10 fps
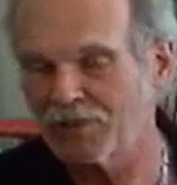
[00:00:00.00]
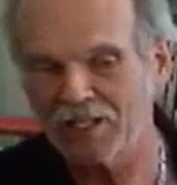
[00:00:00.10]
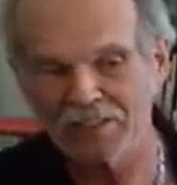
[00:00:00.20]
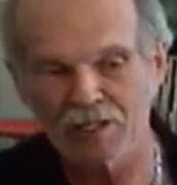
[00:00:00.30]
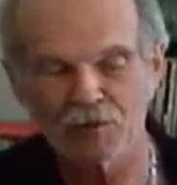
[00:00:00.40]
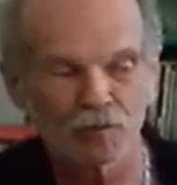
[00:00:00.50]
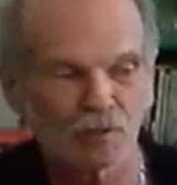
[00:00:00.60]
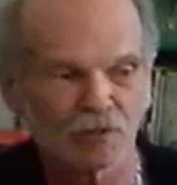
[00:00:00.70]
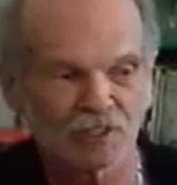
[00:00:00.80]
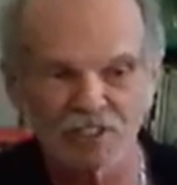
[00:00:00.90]
frankly, I'm
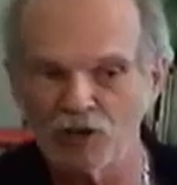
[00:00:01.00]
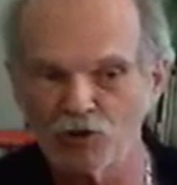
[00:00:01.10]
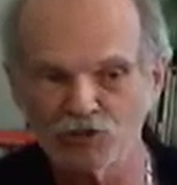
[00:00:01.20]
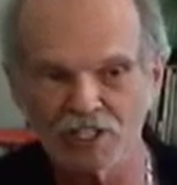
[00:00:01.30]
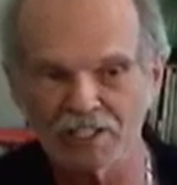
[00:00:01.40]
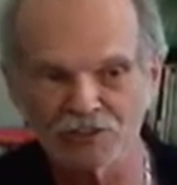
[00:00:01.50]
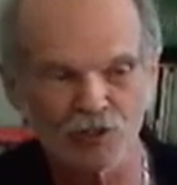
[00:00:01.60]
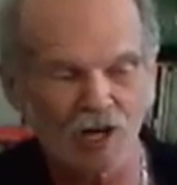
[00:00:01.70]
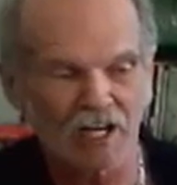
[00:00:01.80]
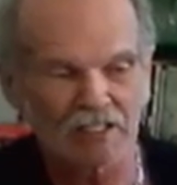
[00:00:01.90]
remembering the OJ
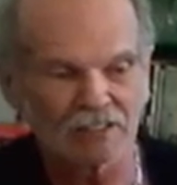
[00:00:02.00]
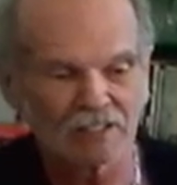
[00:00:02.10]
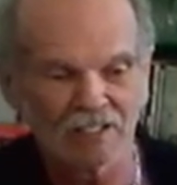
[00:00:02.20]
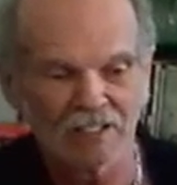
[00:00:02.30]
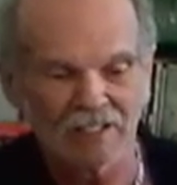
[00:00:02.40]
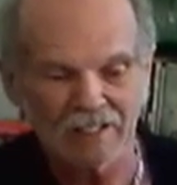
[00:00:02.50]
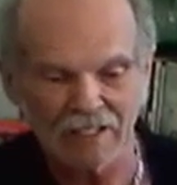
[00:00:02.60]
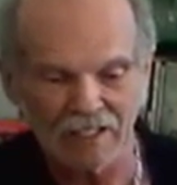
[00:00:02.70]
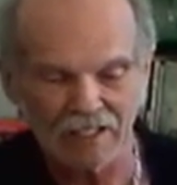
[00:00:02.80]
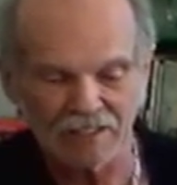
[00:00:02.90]
trial,
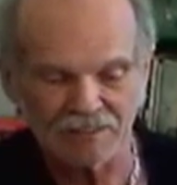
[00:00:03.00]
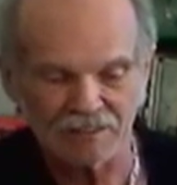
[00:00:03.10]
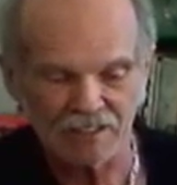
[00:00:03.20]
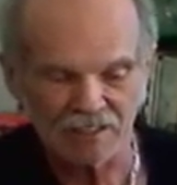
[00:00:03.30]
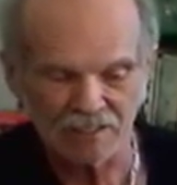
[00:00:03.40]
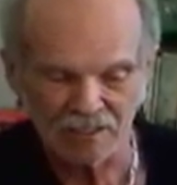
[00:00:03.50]
and